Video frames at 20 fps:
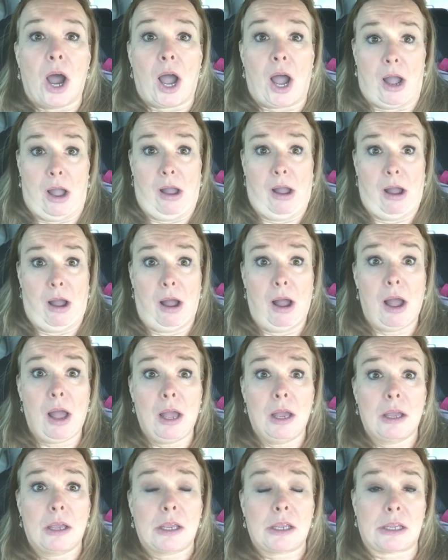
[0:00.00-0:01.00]
Uh-huh.
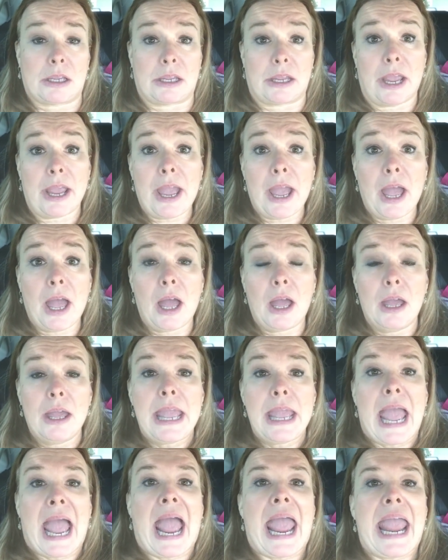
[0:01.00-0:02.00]
Yeah.
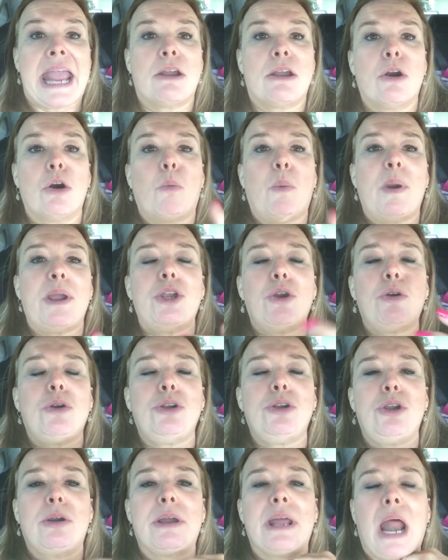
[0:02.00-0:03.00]
Hey, but you
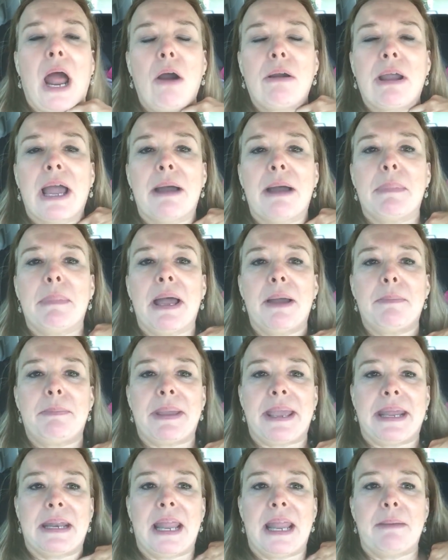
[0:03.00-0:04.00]
can all come up
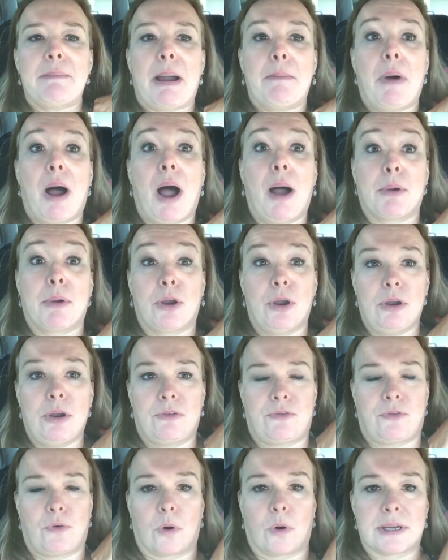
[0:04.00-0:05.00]
and let my mom cook
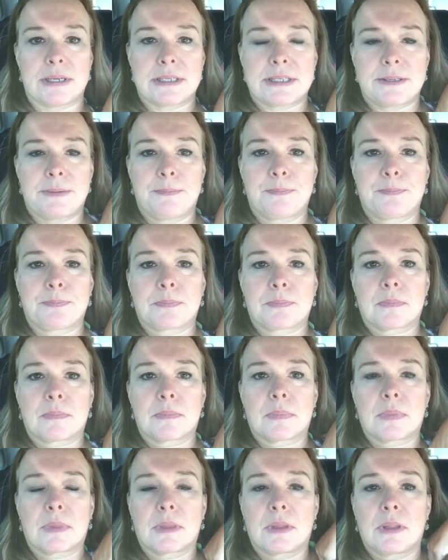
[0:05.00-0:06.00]
for us.
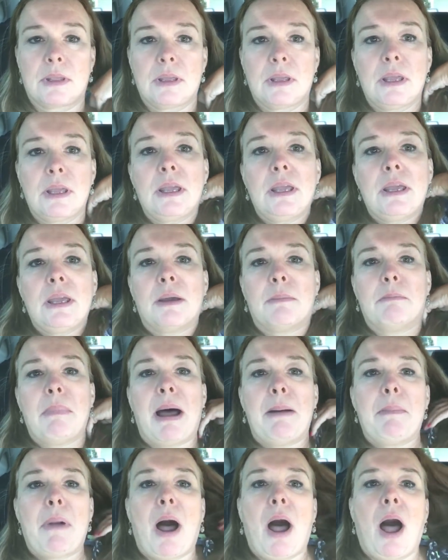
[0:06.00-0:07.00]

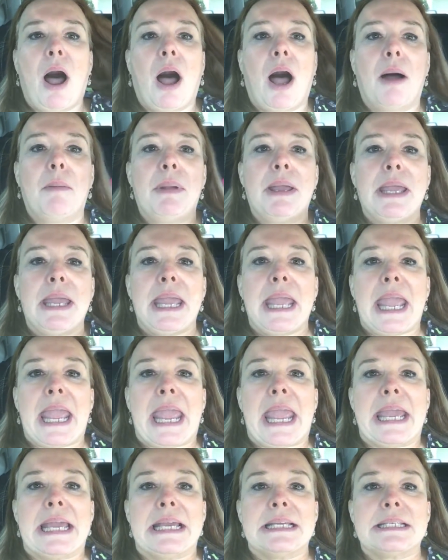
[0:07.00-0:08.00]
My mom
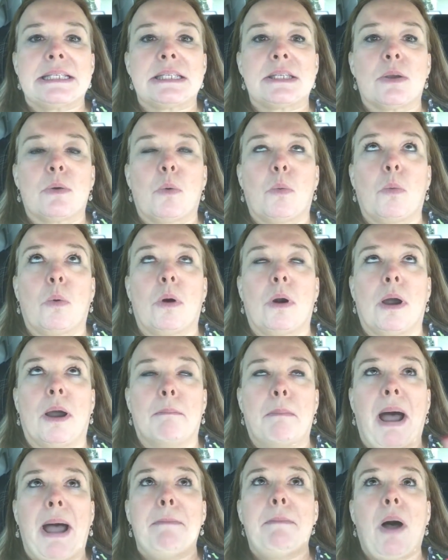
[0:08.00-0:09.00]
is
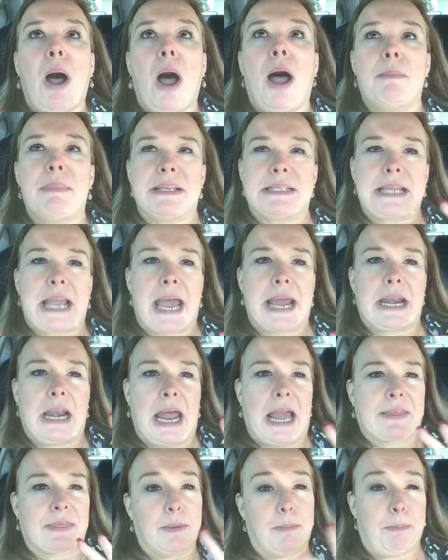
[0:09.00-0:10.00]
kind of
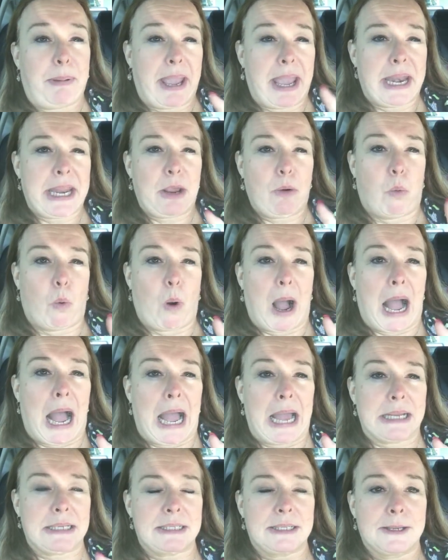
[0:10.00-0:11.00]
like the Betty
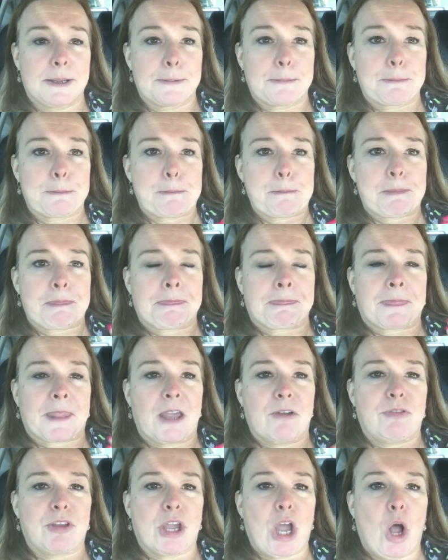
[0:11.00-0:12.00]
White
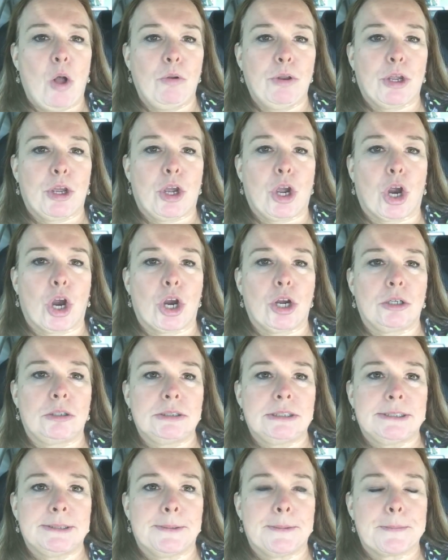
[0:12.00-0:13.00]
of the Golden
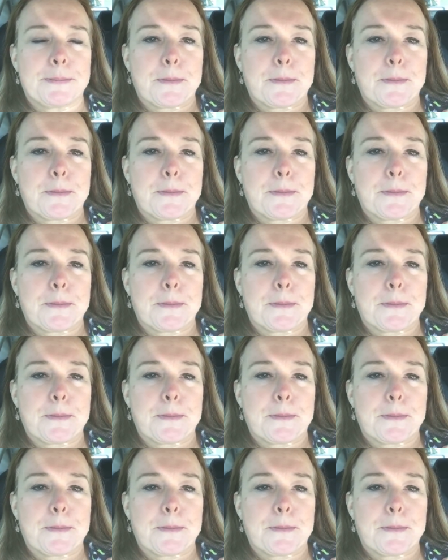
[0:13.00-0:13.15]
Girls.